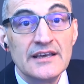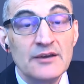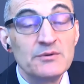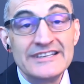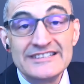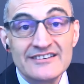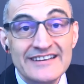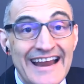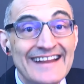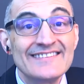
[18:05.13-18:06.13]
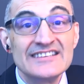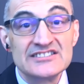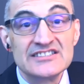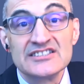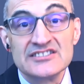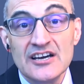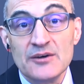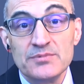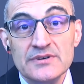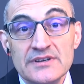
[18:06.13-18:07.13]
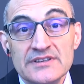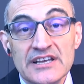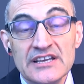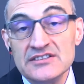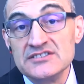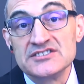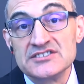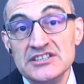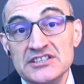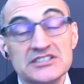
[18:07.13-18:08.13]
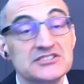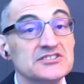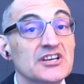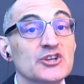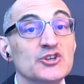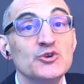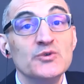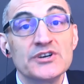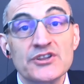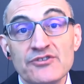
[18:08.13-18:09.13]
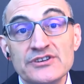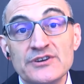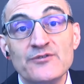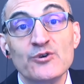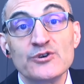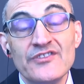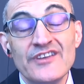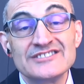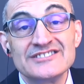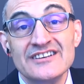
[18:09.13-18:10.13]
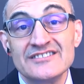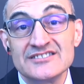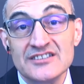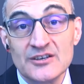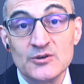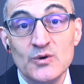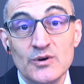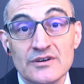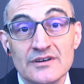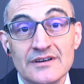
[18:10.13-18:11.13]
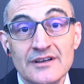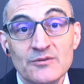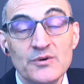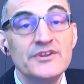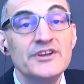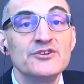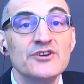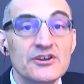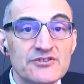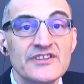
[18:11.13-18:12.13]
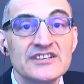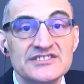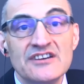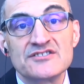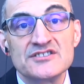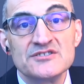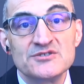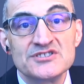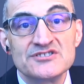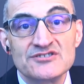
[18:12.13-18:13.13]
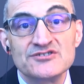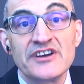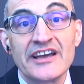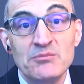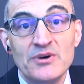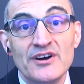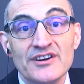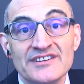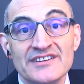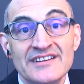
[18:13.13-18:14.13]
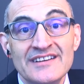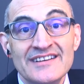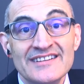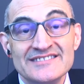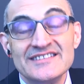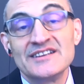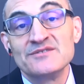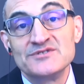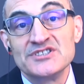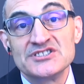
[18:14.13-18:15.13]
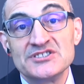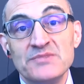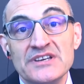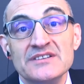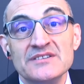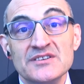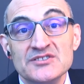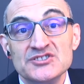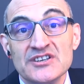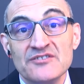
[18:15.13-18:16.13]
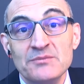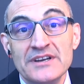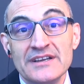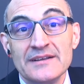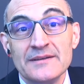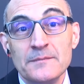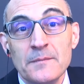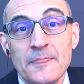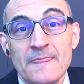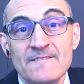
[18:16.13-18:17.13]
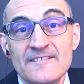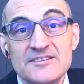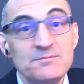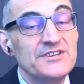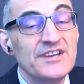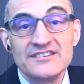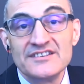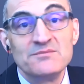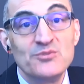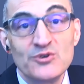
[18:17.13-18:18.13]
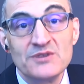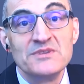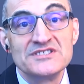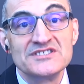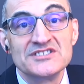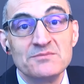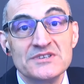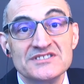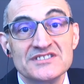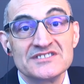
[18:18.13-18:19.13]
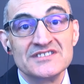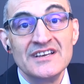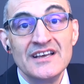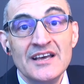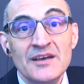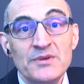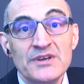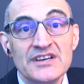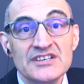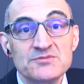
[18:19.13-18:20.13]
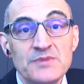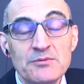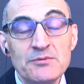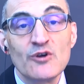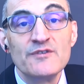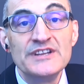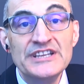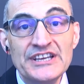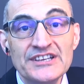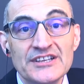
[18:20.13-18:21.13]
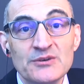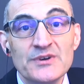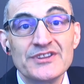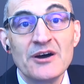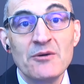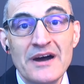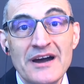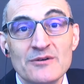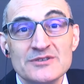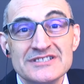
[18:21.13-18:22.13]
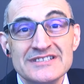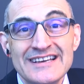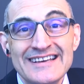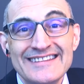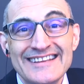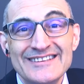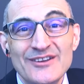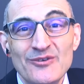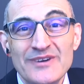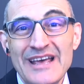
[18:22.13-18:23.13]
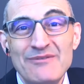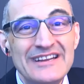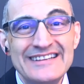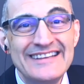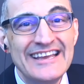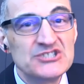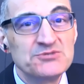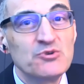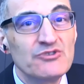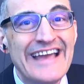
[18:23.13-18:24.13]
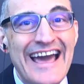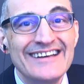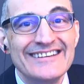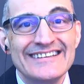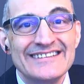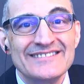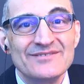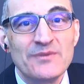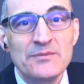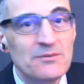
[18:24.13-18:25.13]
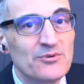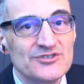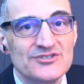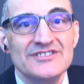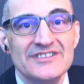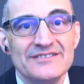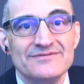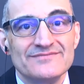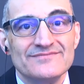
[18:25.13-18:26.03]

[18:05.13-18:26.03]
And when they start adding these things up, they'll see it's $200,000, $300,000, $400,000 a quarter. Well, then your $100,000 solution starts to look like a bargain instead of just a big chunk of money. This is particularly important business to business because people are often dealing with amounts that don't have any tangible reality from their personal life.